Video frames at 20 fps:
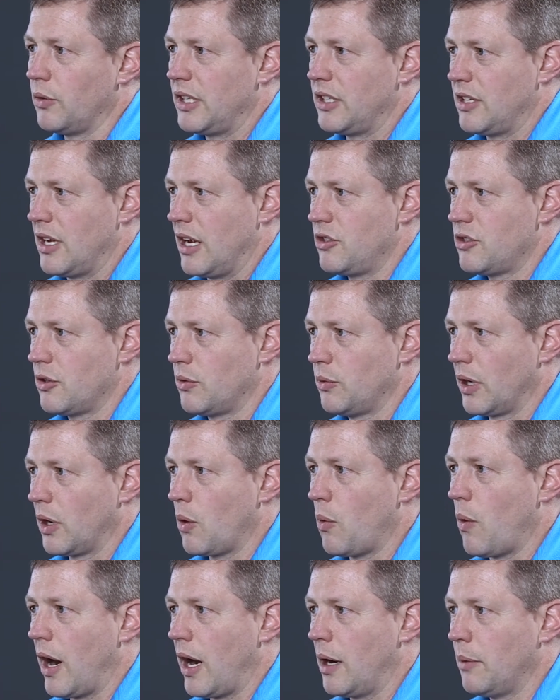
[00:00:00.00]
retention
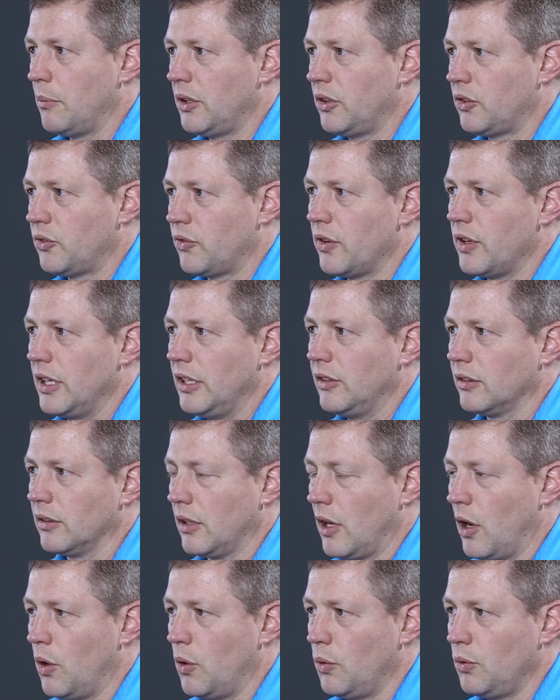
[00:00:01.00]
requirements for these
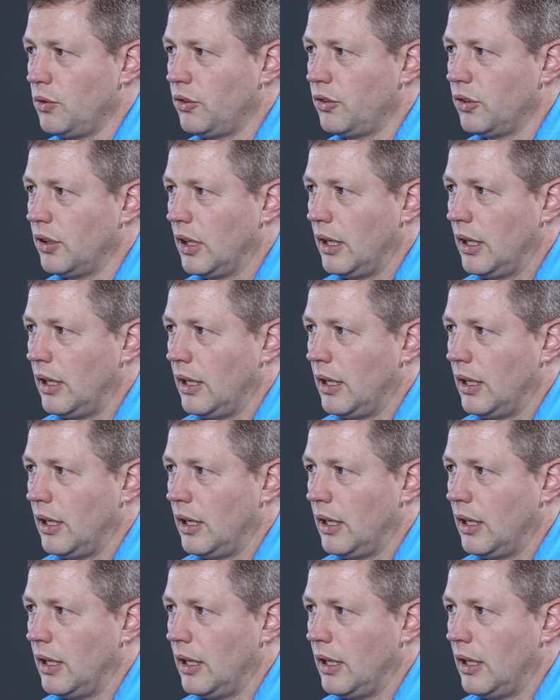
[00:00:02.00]
loans